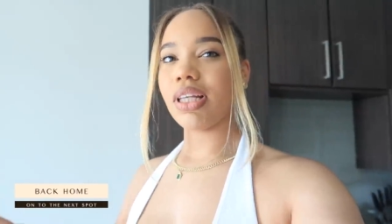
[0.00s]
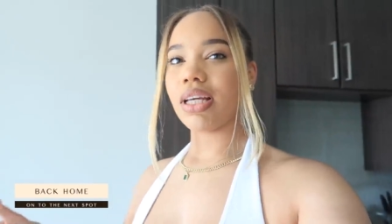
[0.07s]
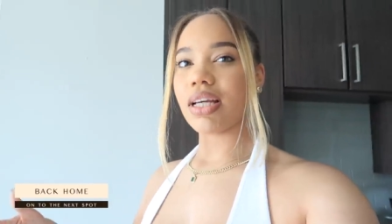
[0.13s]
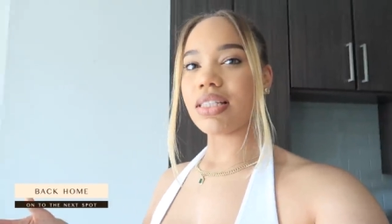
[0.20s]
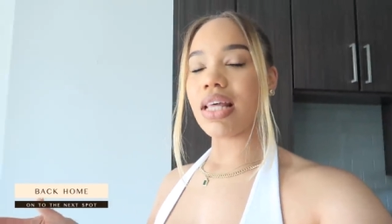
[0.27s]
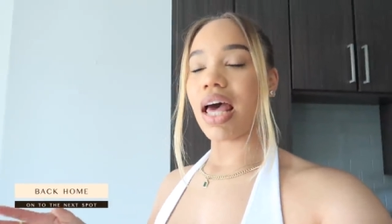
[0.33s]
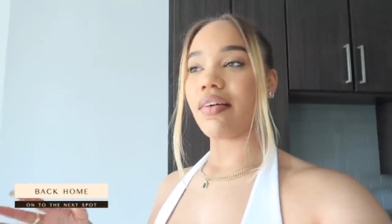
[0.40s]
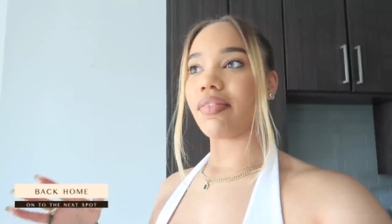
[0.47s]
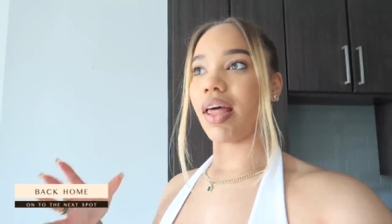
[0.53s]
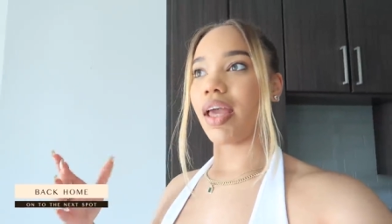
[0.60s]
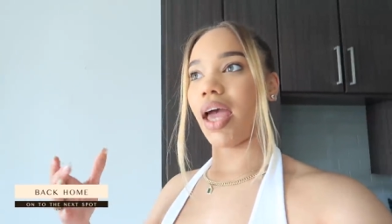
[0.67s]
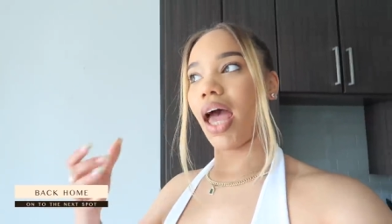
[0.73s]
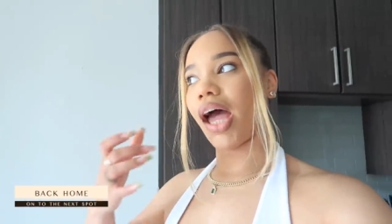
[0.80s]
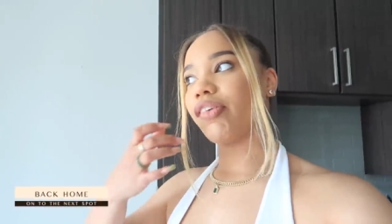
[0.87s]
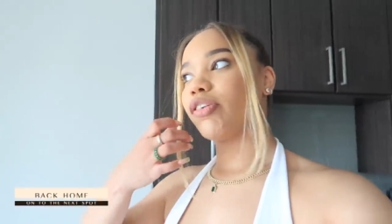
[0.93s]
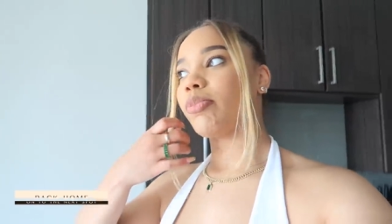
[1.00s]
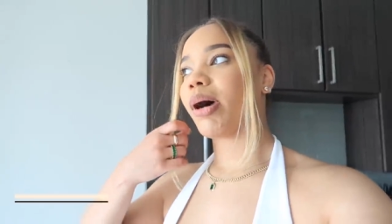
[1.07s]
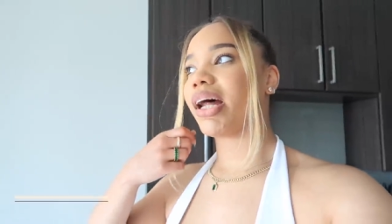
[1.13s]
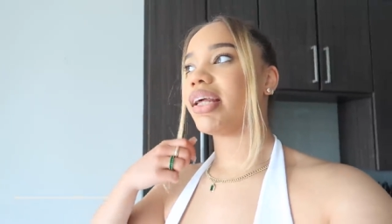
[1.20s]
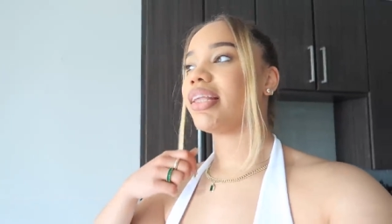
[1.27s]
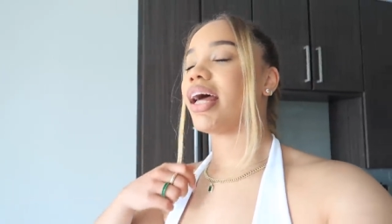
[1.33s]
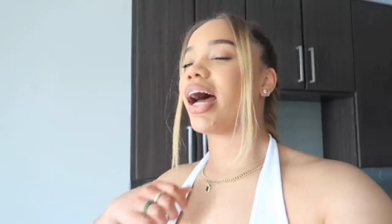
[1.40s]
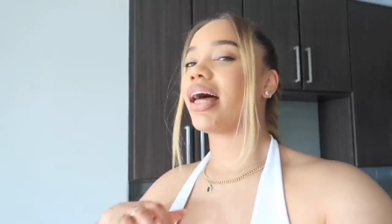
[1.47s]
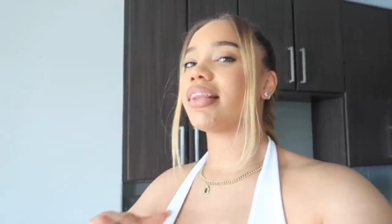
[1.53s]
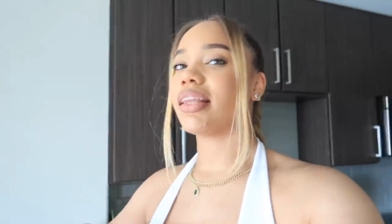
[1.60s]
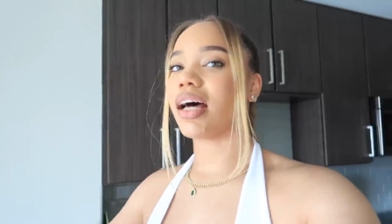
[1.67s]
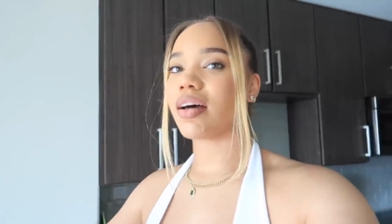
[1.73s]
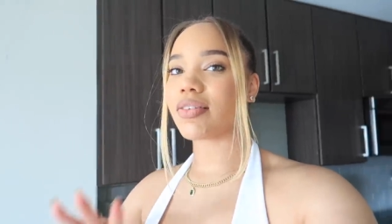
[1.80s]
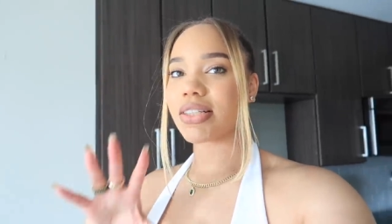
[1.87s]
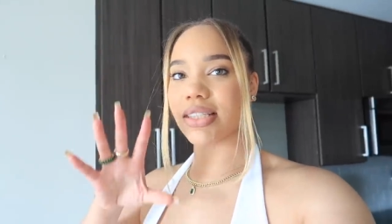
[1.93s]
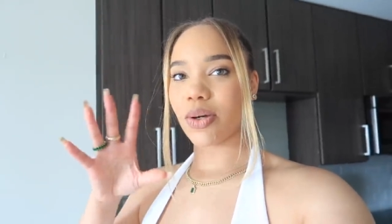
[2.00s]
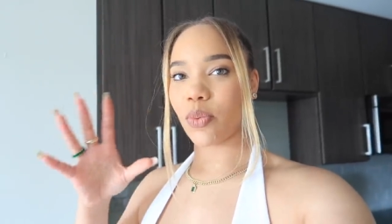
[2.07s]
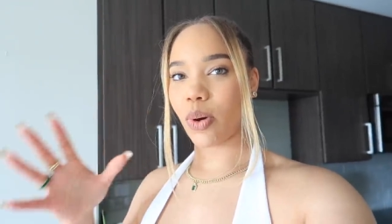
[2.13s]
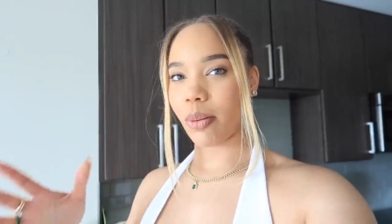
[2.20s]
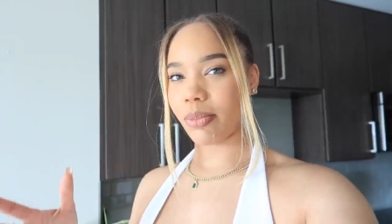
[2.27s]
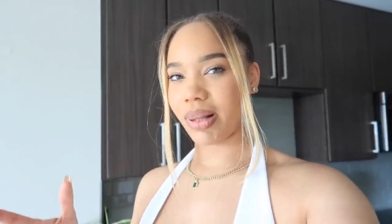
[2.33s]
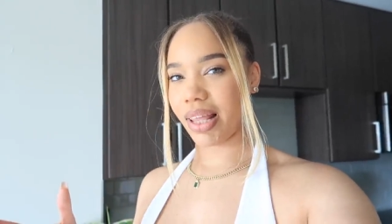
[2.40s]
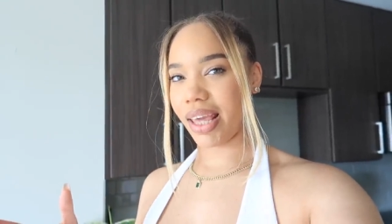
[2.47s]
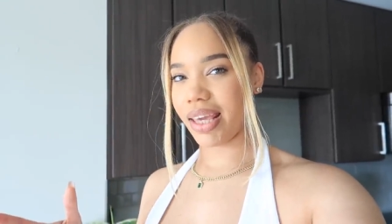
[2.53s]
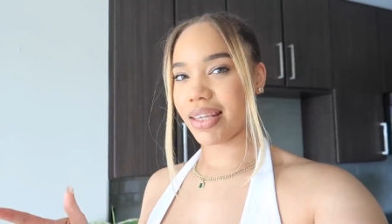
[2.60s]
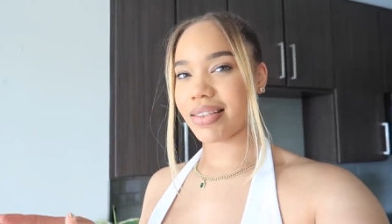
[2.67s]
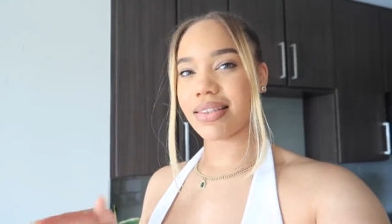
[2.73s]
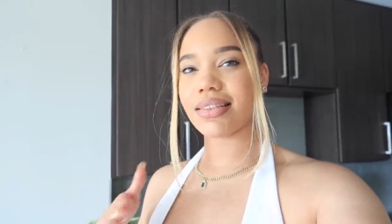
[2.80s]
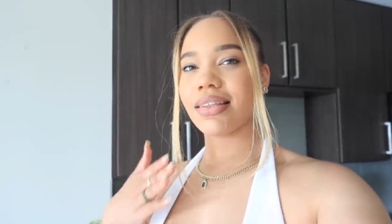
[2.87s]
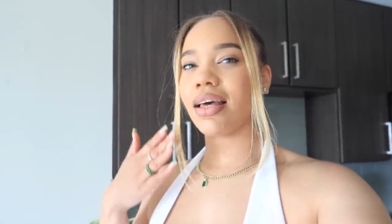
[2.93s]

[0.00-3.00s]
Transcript: just to have like everybody that I love just in one place.